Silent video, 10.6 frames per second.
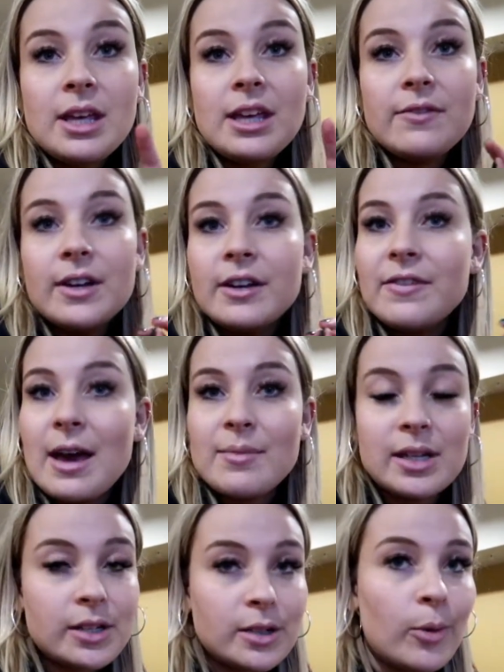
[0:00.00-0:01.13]
even if that
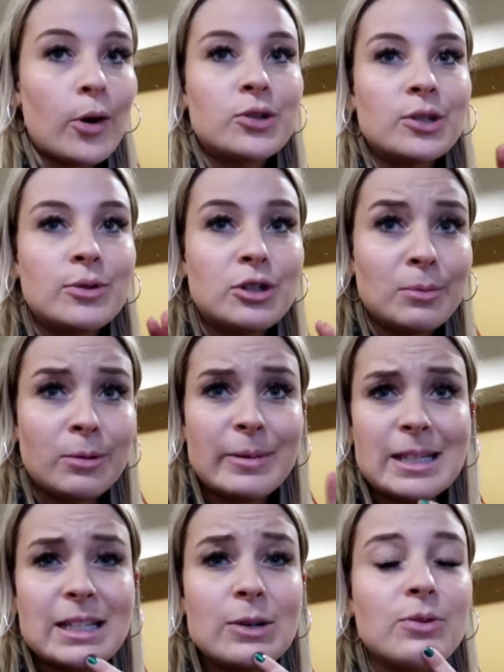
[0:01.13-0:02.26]
means tomorrow's gonna be super
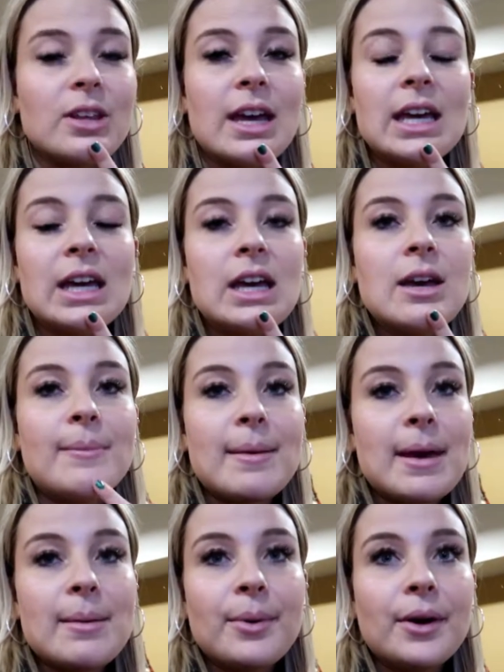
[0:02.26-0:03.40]
busy with like my
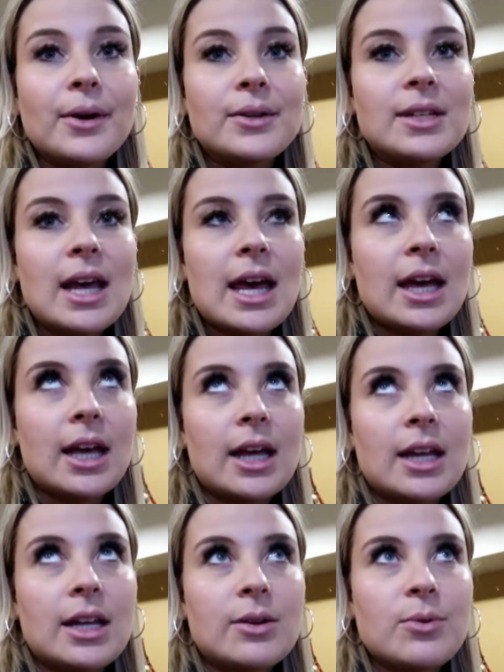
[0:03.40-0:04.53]
papers
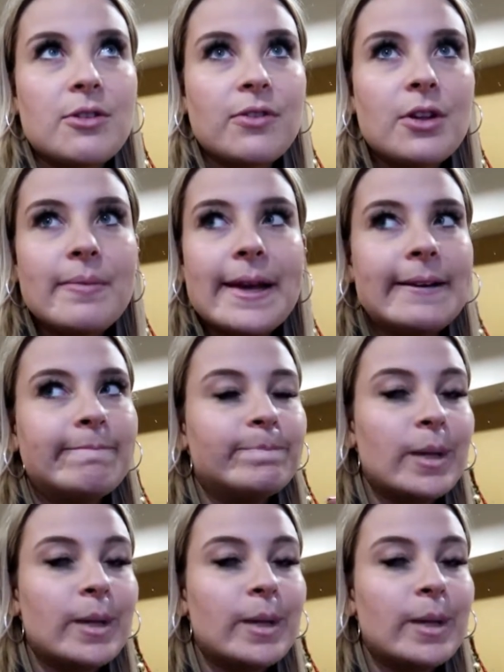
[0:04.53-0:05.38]
and with filming.